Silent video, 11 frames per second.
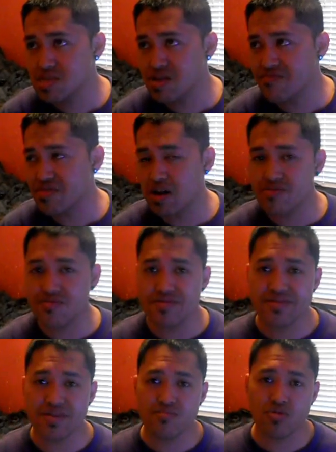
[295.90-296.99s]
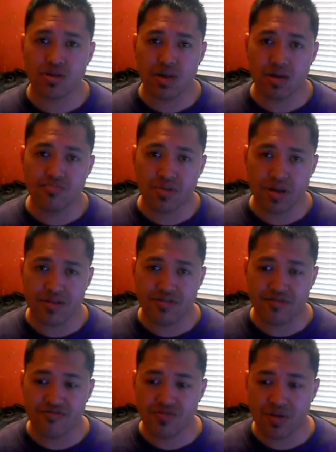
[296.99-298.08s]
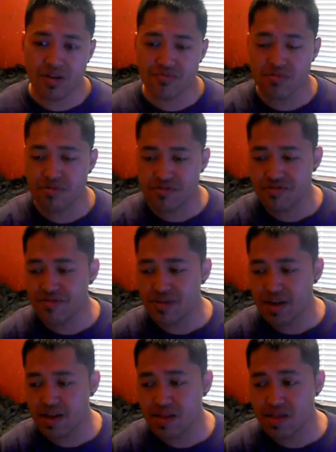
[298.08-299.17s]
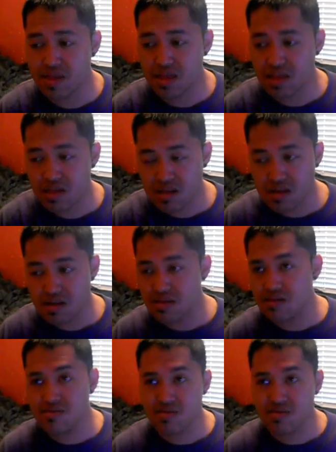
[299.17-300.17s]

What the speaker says: if you guys want to see more gameplays of Smash Brothers, and another